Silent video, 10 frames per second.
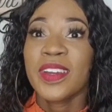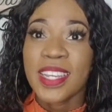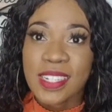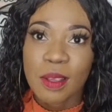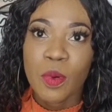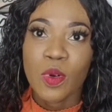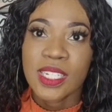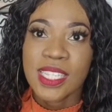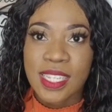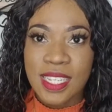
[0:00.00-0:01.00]
support
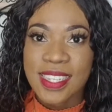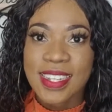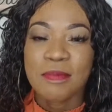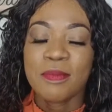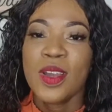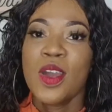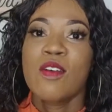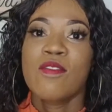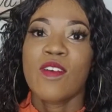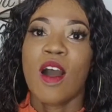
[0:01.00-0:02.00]
system
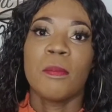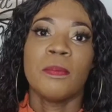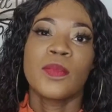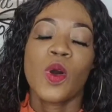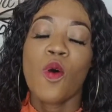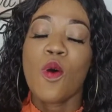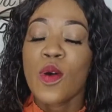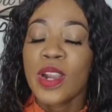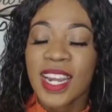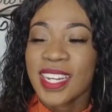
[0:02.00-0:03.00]
from core,
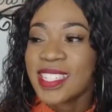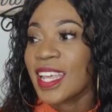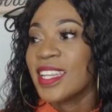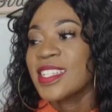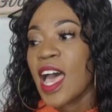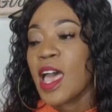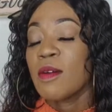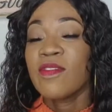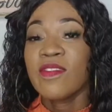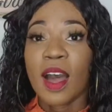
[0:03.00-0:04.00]
because at the time,
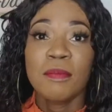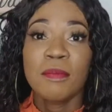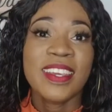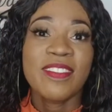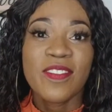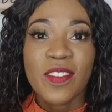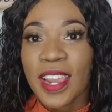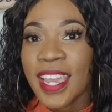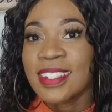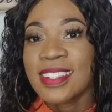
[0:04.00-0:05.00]
family,
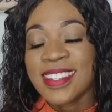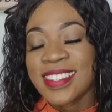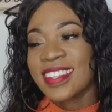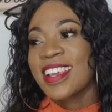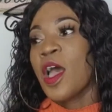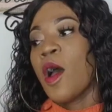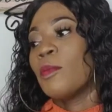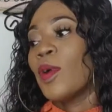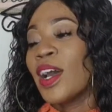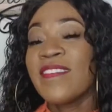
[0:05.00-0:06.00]
friends. But if
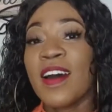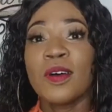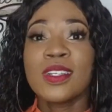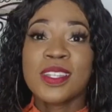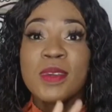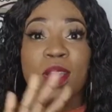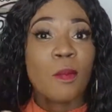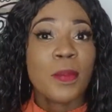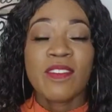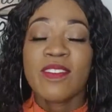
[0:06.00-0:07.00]
I was to big up
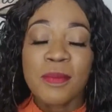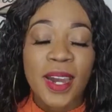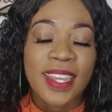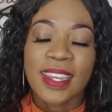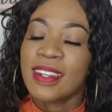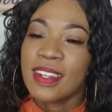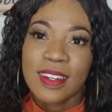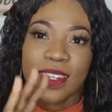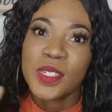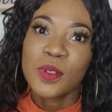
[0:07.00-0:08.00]
everybody, the
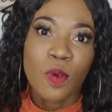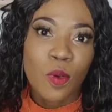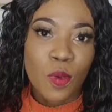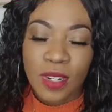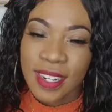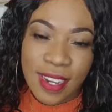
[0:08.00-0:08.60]
show couldn't,